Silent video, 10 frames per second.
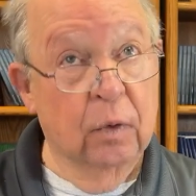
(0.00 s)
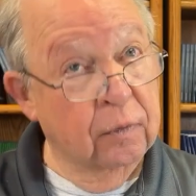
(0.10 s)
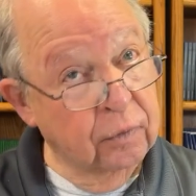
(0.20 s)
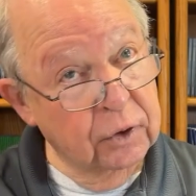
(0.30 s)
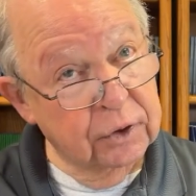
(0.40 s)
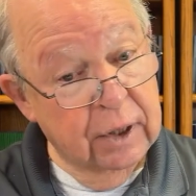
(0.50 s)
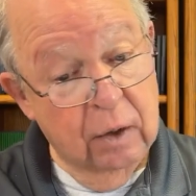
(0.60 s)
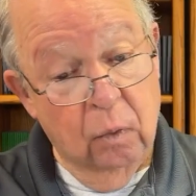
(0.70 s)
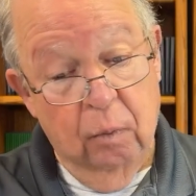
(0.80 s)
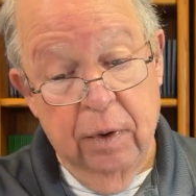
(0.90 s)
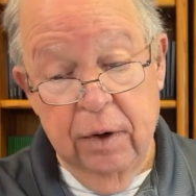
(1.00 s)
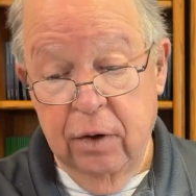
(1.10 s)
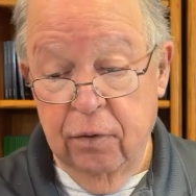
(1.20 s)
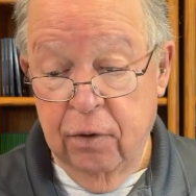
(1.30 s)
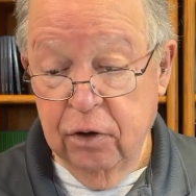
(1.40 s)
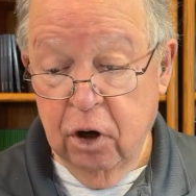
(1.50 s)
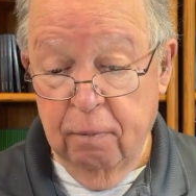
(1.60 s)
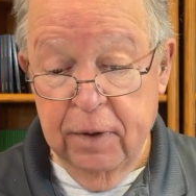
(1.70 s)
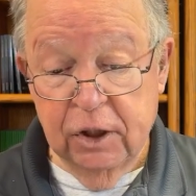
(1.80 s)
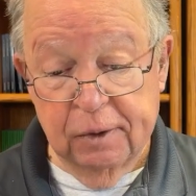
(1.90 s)
the first thing will be, there's going
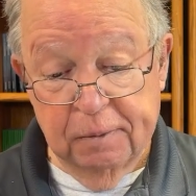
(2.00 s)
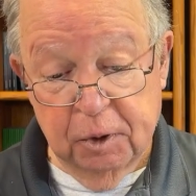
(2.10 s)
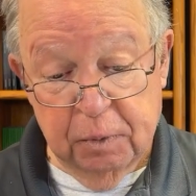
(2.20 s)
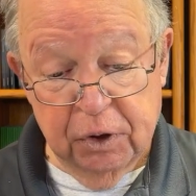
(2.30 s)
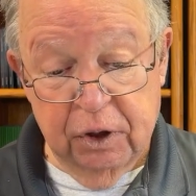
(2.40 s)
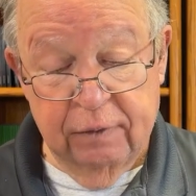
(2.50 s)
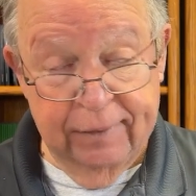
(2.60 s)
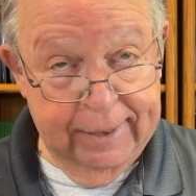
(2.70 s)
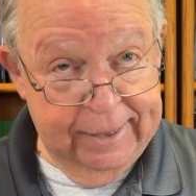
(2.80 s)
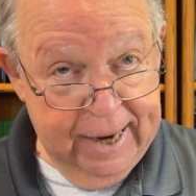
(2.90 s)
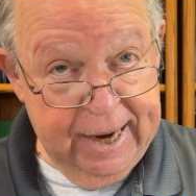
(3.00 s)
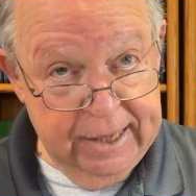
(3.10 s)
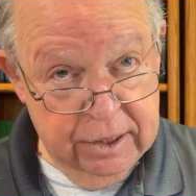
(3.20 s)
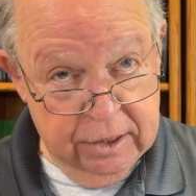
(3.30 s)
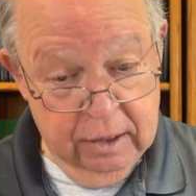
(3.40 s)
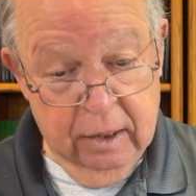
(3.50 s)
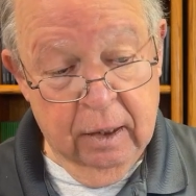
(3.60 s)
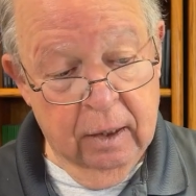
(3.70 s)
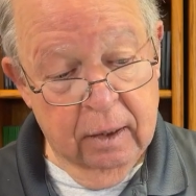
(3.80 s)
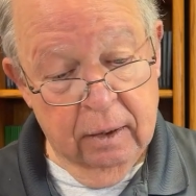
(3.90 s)
to be some specific dates
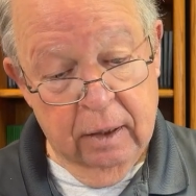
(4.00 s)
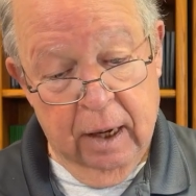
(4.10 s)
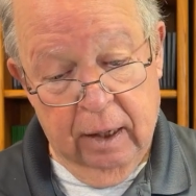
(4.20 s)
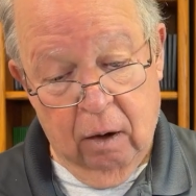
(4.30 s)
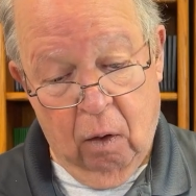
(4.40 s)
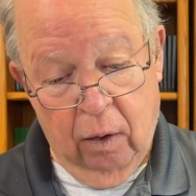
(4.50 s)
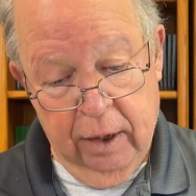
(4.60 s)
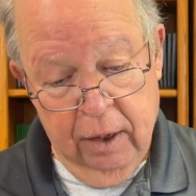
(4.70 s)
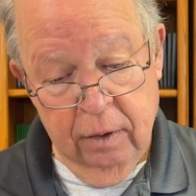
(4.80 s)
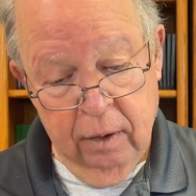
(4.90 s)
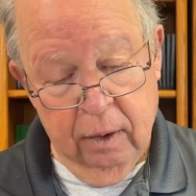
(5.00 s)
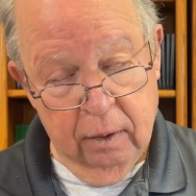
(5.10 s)
that are in